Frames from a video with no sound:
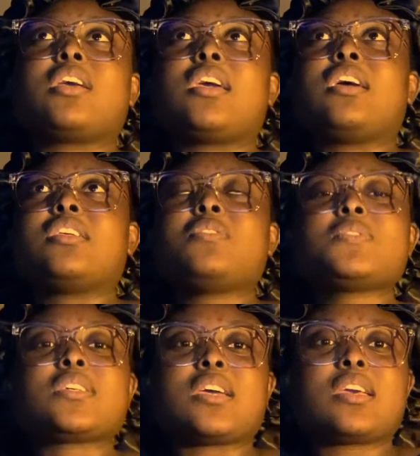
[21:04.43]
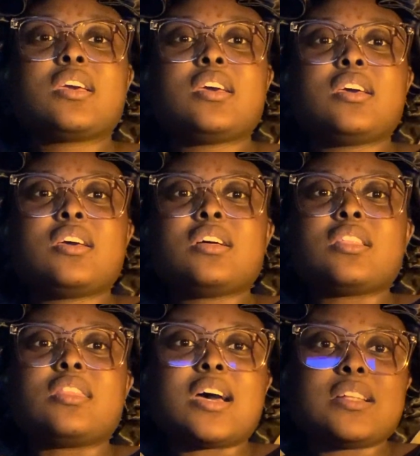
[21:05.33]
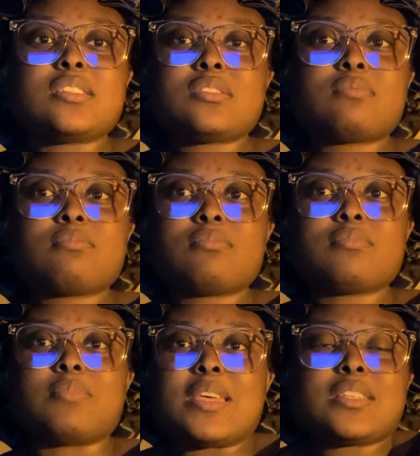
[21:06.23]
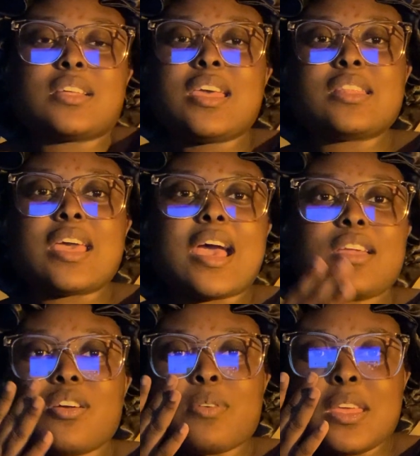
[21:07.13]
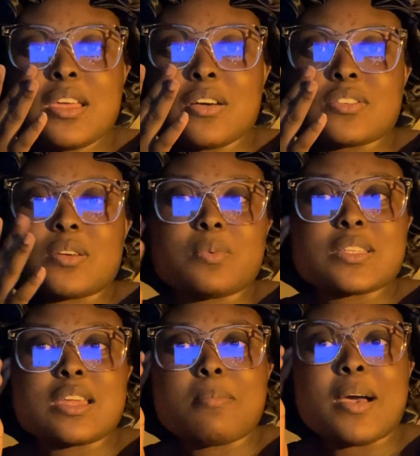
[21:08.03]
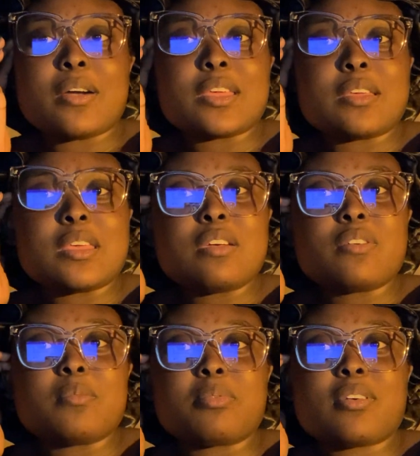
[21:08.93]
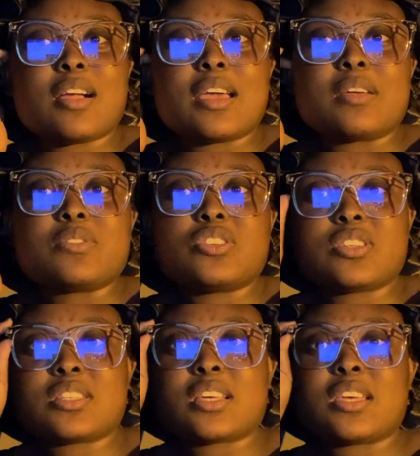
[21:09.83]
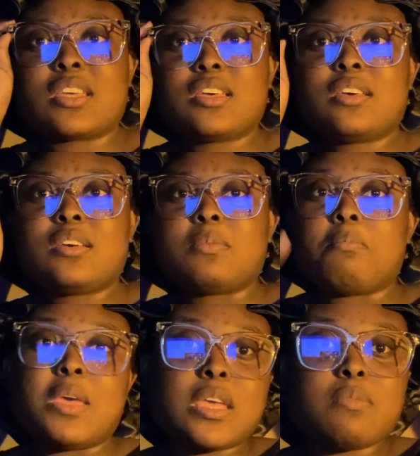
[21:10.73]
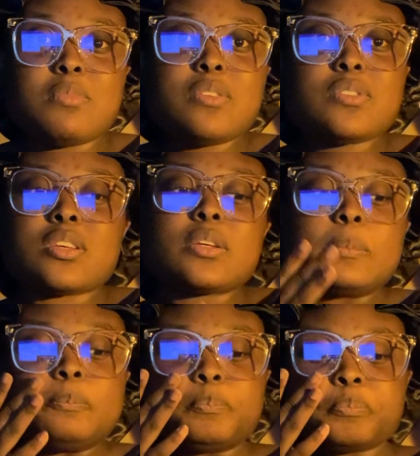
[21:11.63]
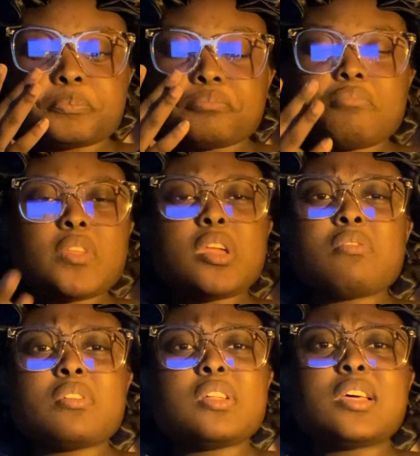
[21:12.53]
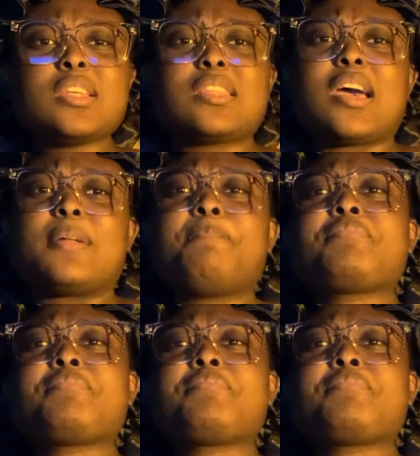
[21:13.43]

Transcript: And he was like, that's basically it. They had no egos. It wasn't about ego and pride. It was just like making music. I really like that.